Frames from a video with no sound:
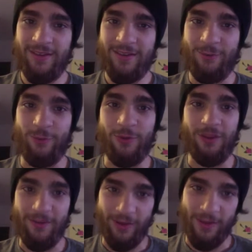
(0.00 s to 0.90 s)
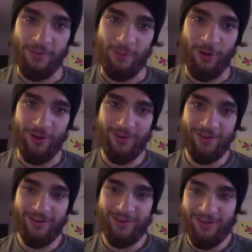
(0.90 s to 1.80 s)
will level up some more.
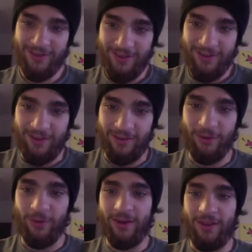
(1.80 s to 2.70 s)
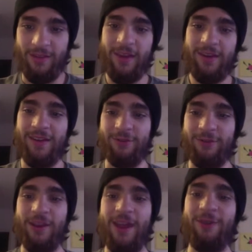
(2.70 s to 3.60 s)
Because you know what? He's at a
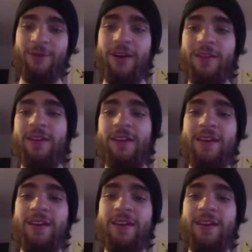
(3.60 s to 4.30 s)
level now where I think he can